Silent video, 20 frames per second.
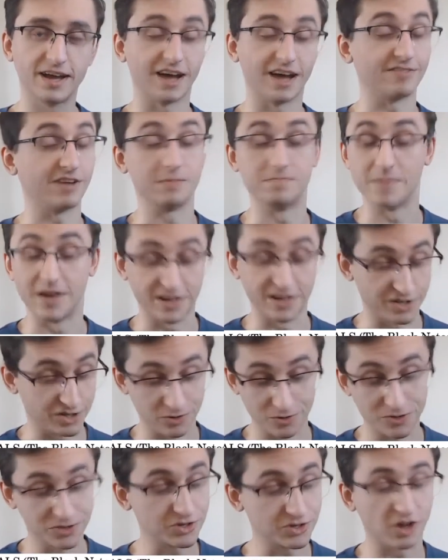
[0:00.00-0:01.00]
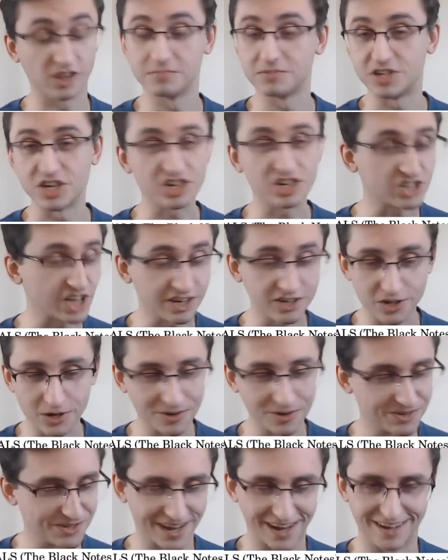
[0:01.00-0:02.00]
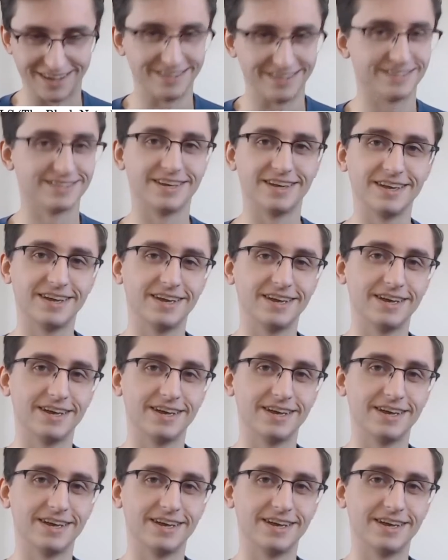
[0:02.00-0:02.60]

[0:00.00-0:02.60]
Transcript: I've had many students call them tic-tac-toe signs.